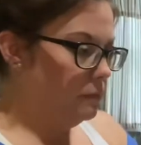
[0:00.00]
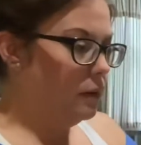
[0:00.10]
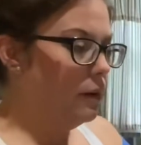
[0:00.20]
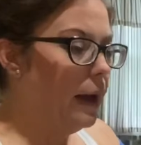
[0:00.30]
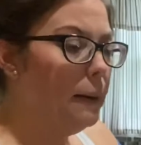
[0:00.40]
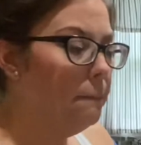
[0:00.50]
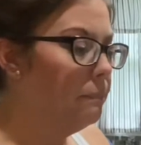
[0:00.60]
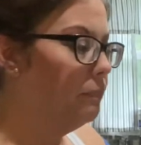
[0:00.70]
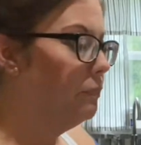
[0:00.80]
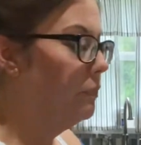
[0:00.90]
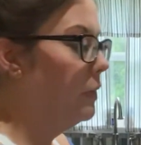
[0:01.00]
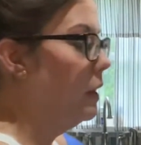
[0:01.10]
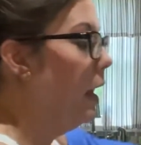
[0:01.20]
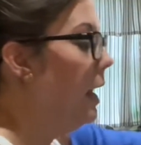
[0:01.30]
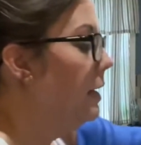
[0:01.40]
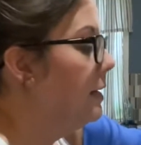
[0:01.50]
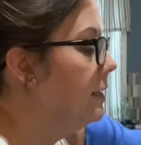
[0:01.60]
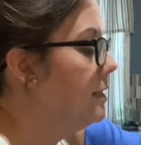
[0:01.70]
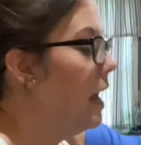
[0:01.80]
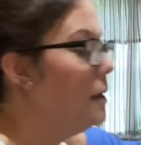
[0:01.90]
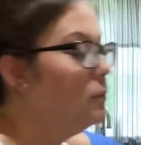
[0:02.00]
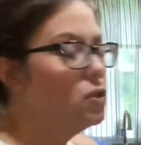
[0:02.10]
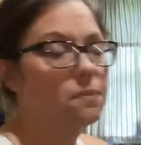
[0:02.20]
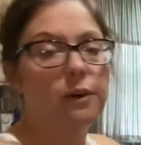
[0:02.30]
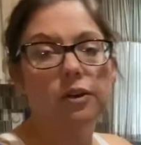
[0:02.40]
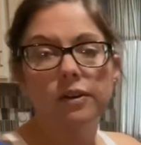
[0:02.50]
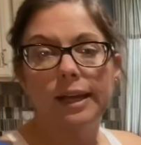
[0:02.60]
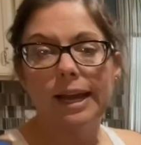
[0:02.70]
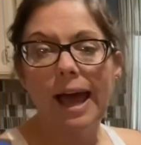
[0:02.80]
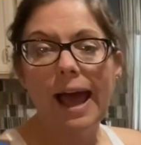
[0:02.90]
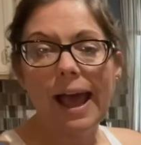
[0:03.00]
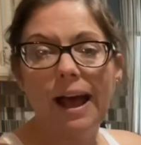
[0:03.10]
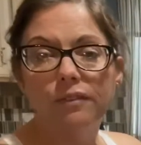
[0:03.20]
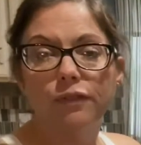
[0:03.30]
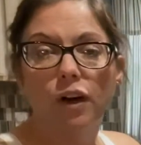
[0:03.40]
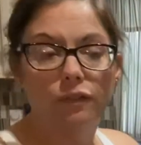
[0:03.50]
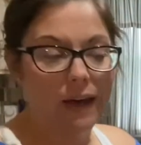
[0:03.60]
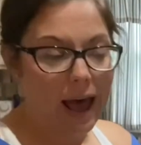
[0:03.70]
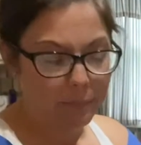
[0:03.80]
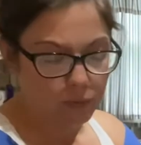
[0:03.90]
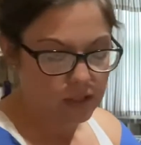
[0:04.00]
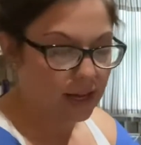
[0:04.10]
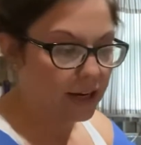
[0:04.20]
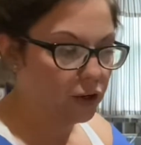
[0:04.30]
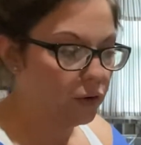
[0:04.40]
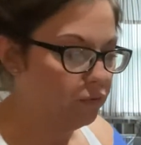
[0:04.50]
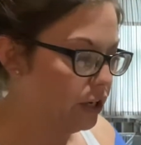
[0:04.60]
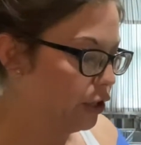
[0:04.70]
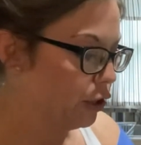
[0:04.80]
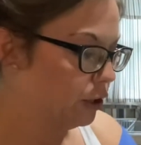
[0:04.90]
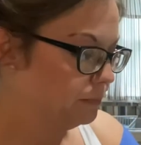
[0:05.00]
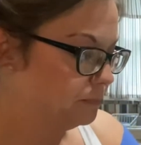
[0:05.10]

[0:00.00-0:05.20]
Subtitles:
Okay. And 1.5 tablespoons of apple cider vinegar.